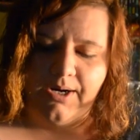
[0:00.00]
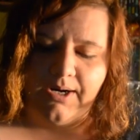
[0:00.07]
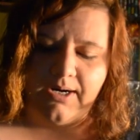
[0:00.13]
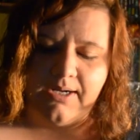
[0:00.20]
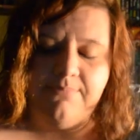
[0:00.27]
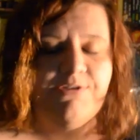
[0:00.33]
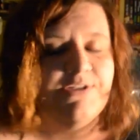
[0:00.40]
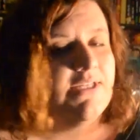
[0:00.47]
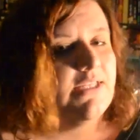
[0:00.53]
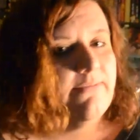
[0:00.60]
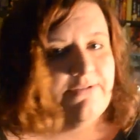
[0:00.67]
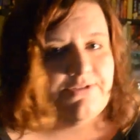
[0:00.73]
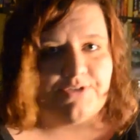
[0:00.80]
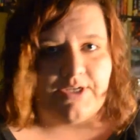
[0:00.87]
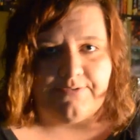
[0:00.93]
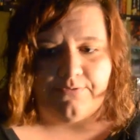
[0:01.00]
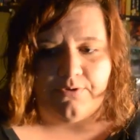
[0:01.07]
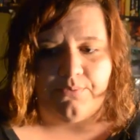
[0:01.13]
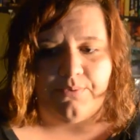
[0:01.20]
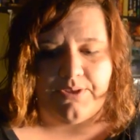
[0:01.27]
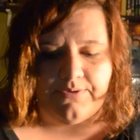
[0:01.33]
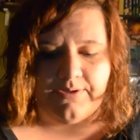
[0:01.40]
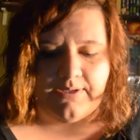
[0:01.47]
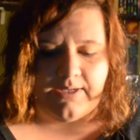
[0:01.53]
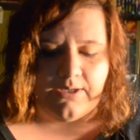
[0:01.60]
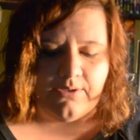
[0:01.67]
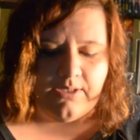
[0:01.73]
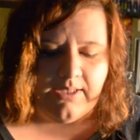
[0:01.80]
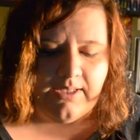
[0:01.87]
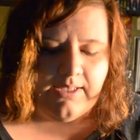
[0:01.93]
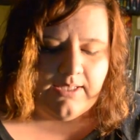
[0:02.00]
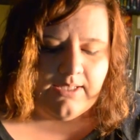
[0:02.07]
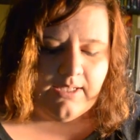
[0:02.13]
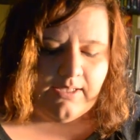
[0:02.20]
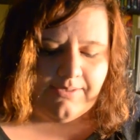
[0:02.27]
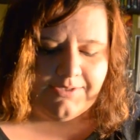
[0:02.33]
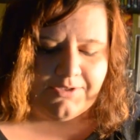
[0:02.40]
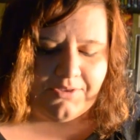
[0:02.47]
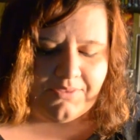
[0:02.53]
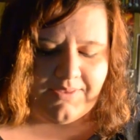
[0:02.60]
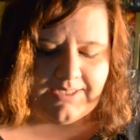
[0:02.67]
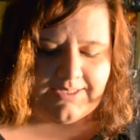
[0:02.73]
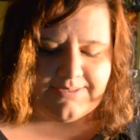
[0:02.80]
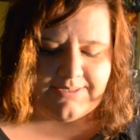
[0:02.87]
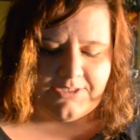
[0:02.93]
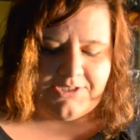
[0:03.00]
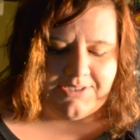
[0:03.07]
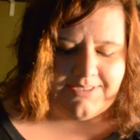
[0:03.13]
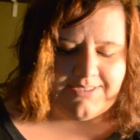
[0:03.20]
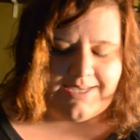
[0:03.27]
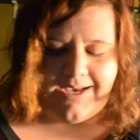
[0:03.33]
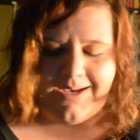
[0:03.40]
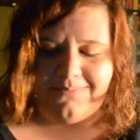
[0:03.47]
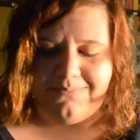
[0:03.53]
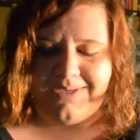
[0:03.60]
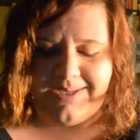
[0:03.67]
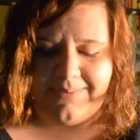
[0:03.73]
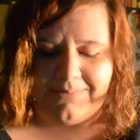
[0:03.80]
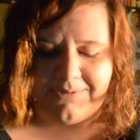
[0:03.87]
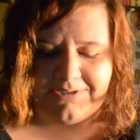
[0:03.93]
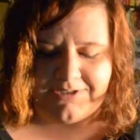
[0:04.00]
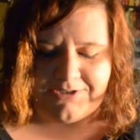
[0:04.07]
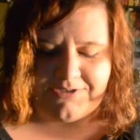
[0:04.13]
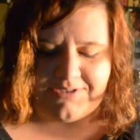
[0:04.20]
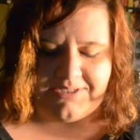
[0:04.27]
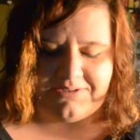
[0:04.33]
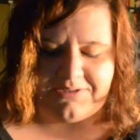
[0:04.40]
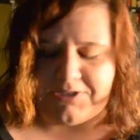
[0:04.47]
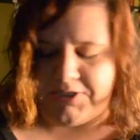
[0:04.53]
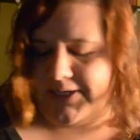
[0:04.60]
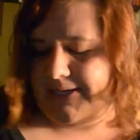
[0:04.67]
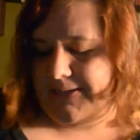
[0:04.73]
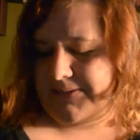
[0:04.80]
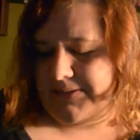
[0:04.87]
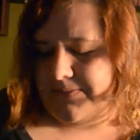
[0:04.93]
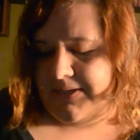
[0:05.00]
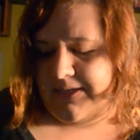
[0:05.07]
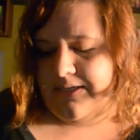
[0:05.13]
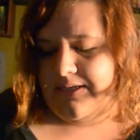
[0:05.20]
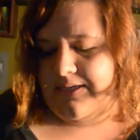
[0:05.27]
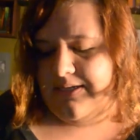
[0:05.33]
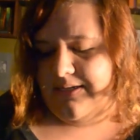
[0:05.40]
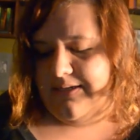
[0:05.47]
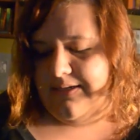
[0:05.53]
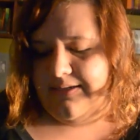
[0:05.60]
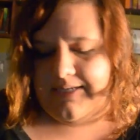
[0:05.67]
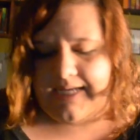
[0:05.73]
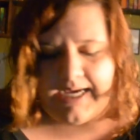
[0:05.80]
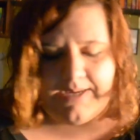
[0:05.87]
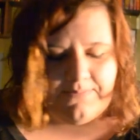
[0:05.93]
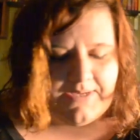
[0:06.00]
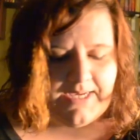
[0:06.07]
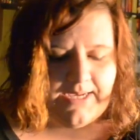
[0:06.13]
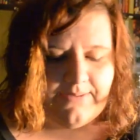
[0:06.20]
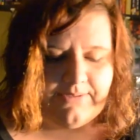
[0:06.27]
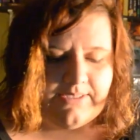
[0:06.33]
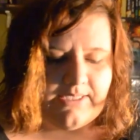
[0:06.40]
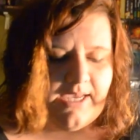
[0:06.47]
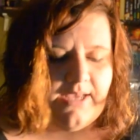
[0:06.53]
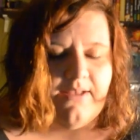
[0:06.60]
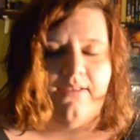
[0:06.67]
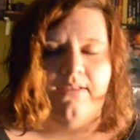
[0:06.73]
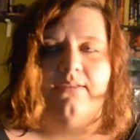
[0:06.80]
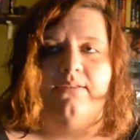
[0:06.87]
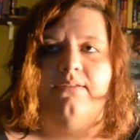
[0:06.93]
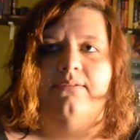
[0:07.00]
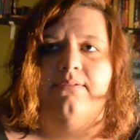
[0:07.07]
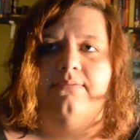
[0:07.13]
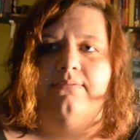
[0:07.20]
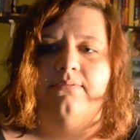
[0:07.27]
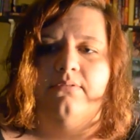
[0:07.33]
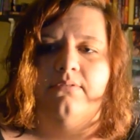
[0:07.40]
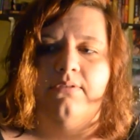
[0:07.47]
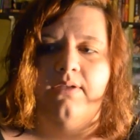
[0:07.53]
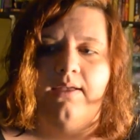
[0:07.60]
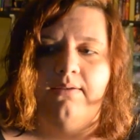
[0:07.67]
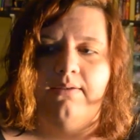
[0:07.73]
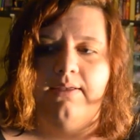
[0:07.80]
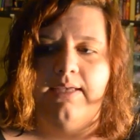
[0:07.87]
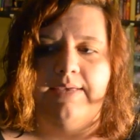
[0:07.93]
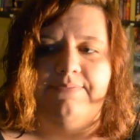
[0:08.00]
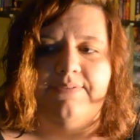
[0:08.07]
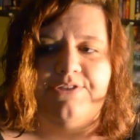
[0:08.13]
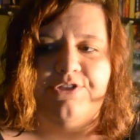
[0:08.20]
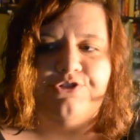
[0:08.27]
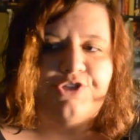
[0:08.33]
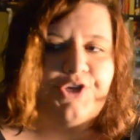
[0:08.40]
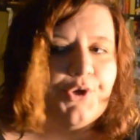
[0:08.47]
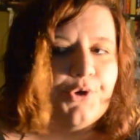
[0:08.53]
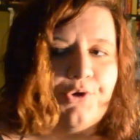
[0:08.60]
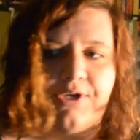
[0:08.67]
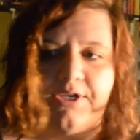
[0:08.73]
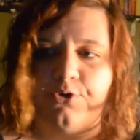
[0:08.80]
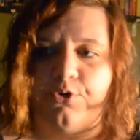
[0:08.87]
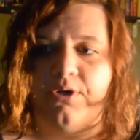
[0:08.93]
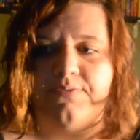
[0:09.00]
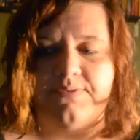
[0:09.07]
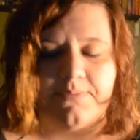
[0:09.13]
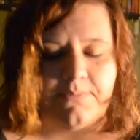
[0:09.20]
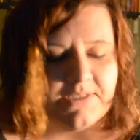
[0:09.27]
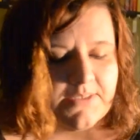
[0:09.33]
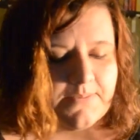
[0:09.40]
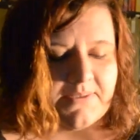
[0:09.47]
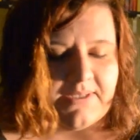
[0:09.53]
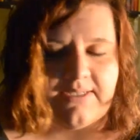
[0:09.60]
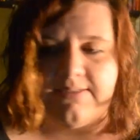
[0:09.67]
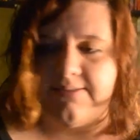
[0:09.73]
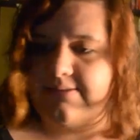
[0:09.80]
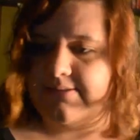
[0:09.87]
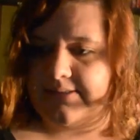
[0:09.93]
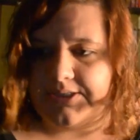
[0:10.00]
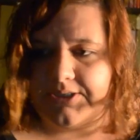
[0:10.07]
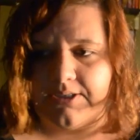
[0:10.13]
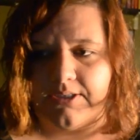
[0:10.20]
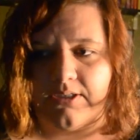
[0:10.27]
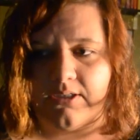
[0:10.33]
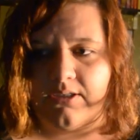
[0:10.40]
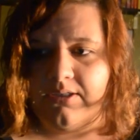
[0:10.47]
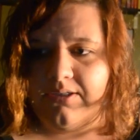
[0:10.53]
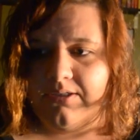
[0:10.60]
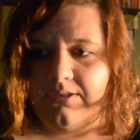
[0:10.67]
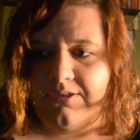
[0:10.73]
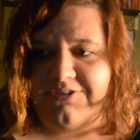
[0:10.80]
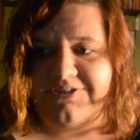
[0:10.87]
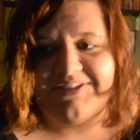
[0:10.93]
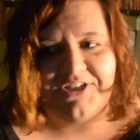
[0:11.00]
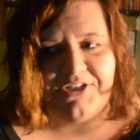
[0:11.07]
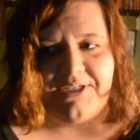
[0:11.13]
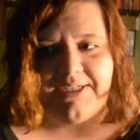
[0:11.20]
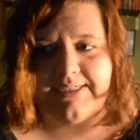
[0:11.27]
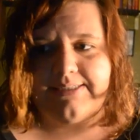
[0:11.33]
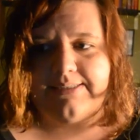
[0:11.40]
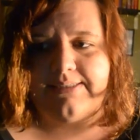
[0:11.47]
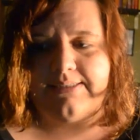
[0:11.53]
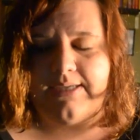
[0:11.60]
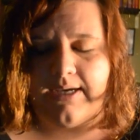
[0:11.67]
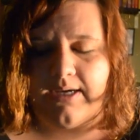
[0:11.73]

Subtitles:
I'm just going to be straightforward with you right now. Little things such as not being able to understand sarcasm, not being able to tell if it's a joke or if someone's being serious,